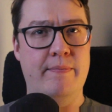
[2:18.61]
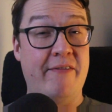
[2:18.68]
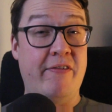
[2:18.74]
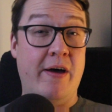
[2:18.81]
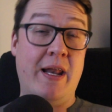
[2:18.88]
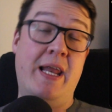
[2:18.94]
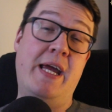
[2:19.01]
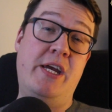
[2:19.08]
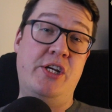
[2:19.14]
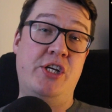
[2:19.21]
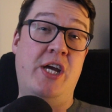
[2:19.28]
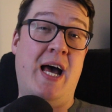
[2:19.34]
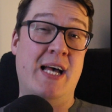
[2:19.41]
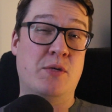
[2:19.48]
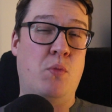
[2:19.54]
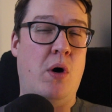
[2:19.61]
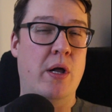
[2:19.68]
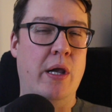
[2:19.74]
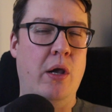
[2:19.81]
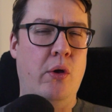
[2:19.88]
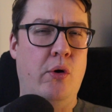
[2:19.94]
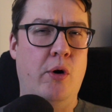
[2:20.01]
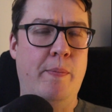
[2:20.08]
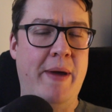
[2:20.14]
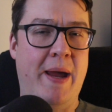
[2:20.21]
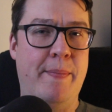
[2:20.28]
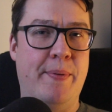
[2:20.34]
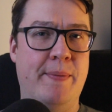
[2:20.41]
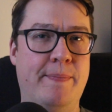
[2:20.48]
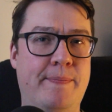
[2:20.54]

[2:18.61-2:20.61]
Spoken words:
And finally, she has 1 lore pip.